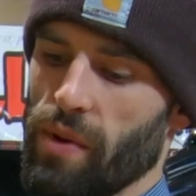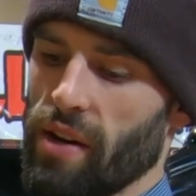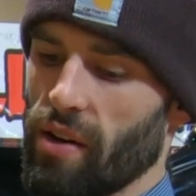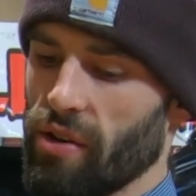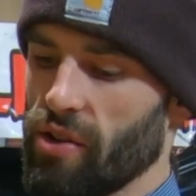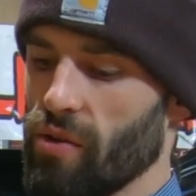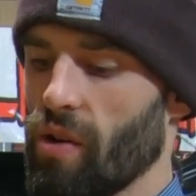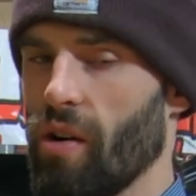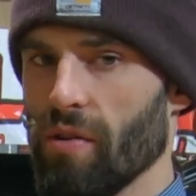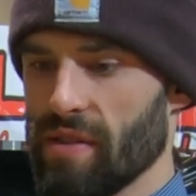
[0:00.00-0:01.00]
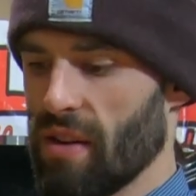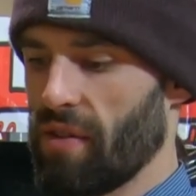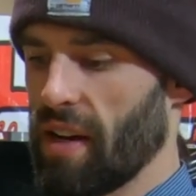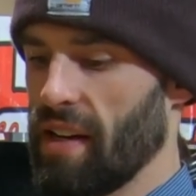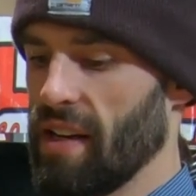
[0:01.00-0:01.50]
better to all those
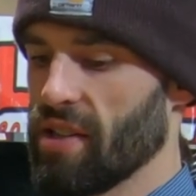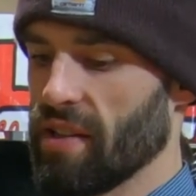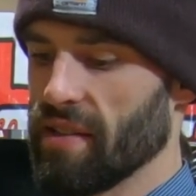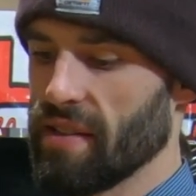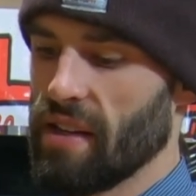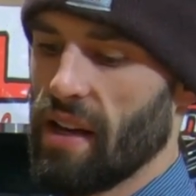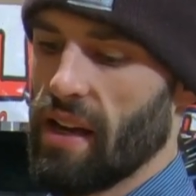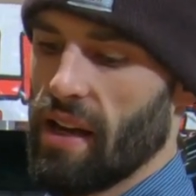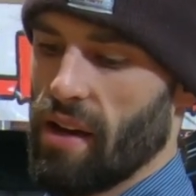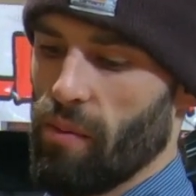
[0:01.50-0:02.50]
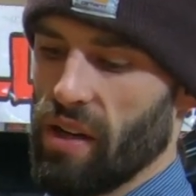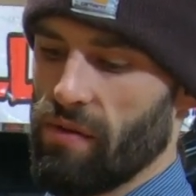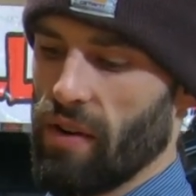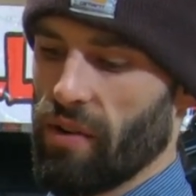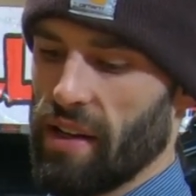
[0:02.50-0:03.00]
different conditions. But
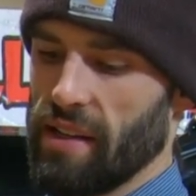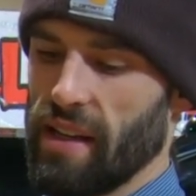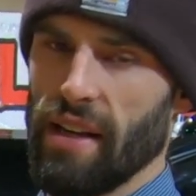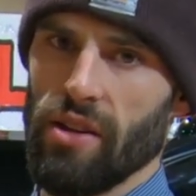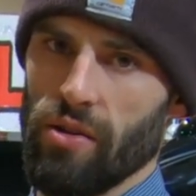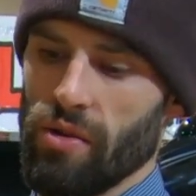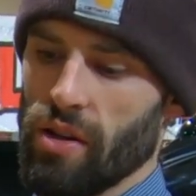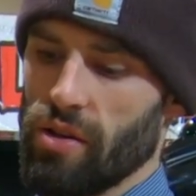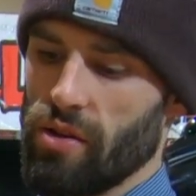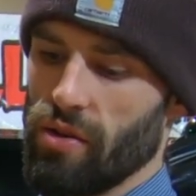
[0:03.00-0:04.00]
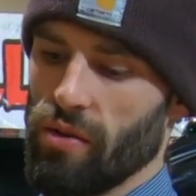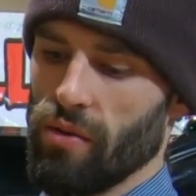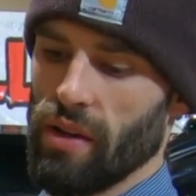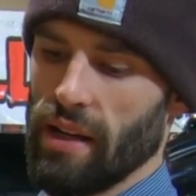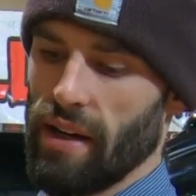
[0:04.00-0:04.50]
if we were to continue
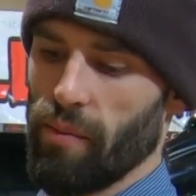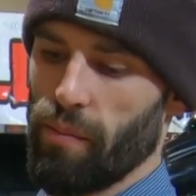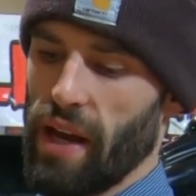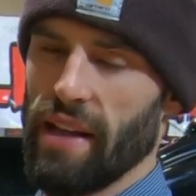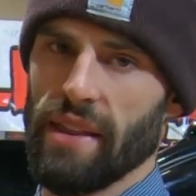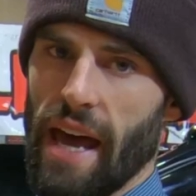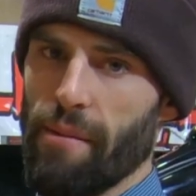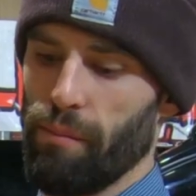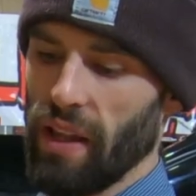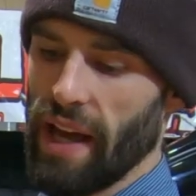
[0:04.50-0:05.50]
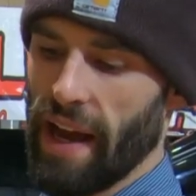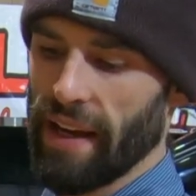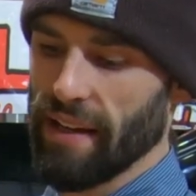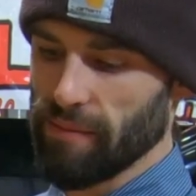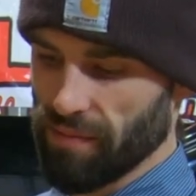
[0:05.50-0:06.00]
to paint that
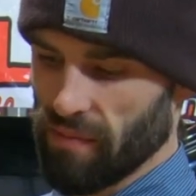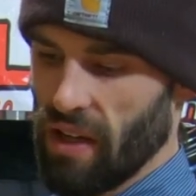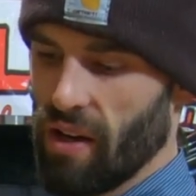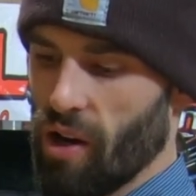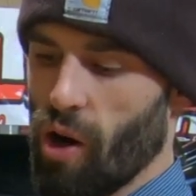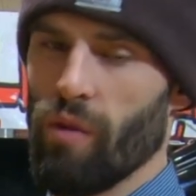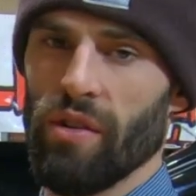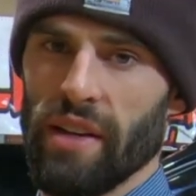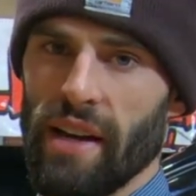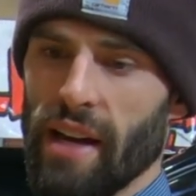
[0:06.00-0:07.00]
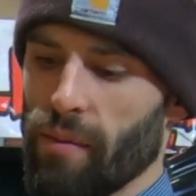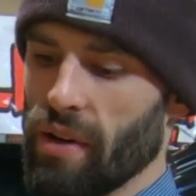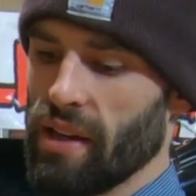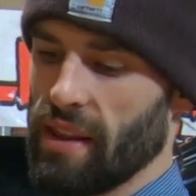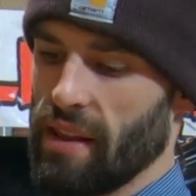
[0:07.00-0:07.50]
black, over time,
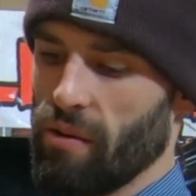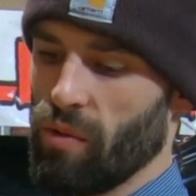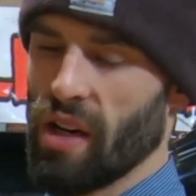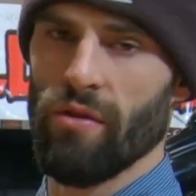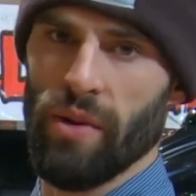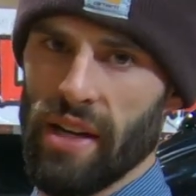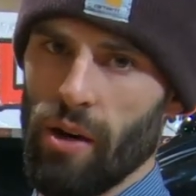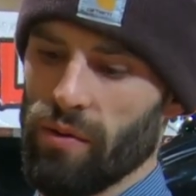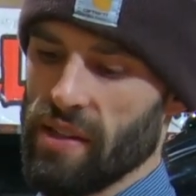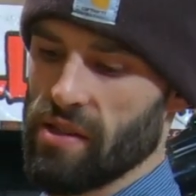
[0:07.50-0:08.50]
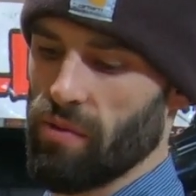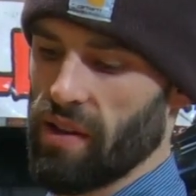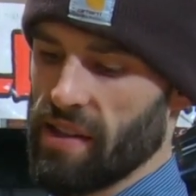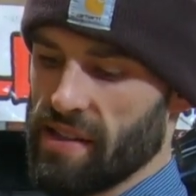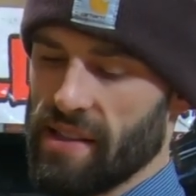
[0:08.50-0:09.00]
whatever we coat this
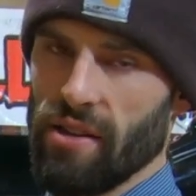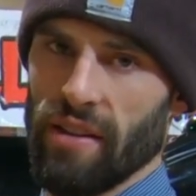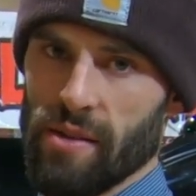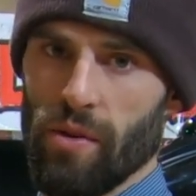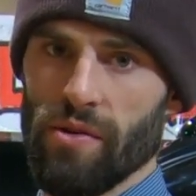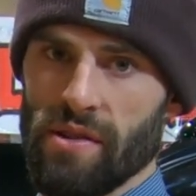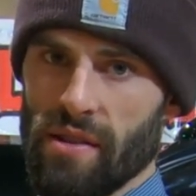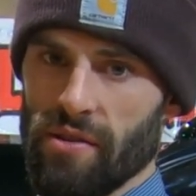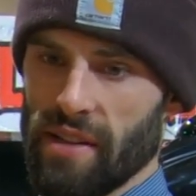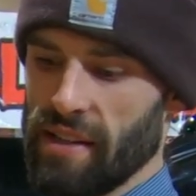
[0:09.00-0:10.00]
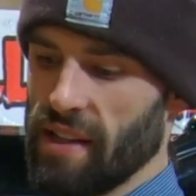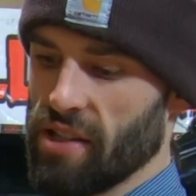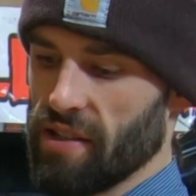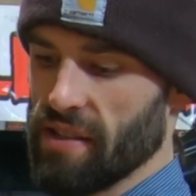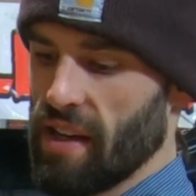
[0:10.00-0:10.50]
with is still exposed to those
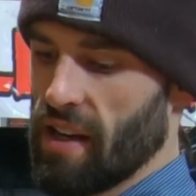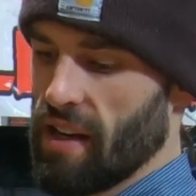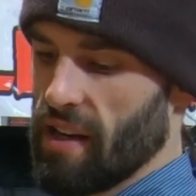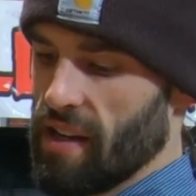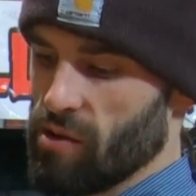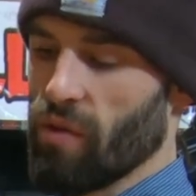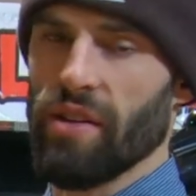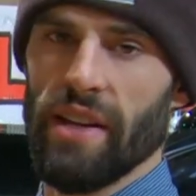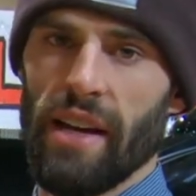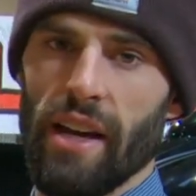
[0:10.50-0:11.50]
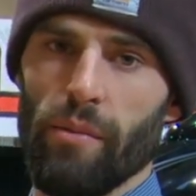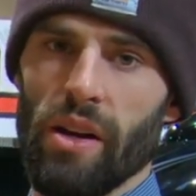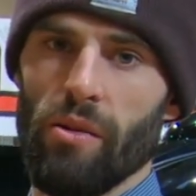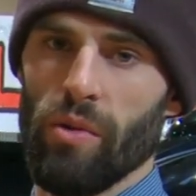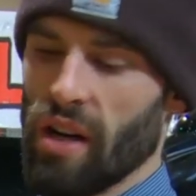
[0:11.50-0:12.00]
conditions. So over time,
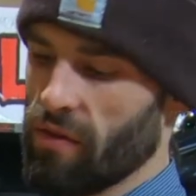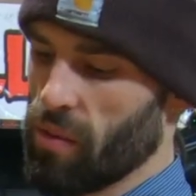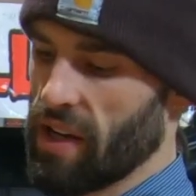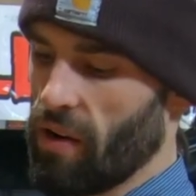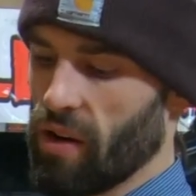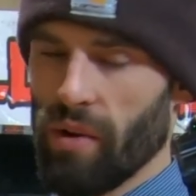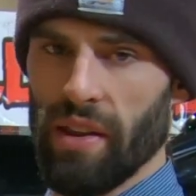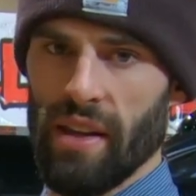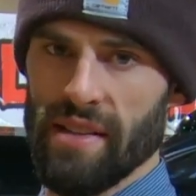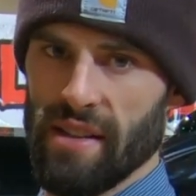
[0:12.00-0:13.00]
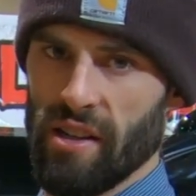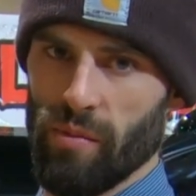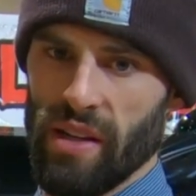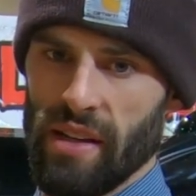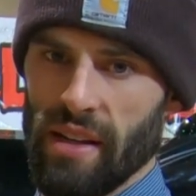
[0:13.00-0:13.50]
whatever we coat it with is going to
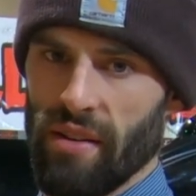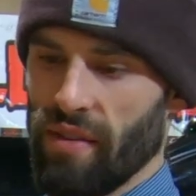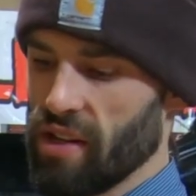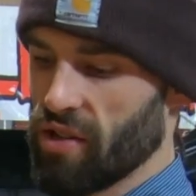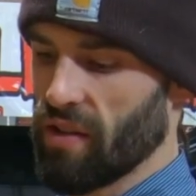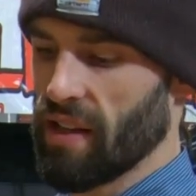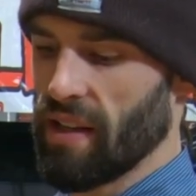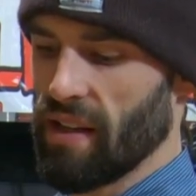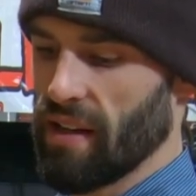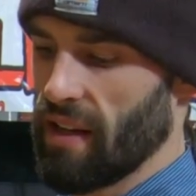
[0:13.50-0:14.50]
be eventually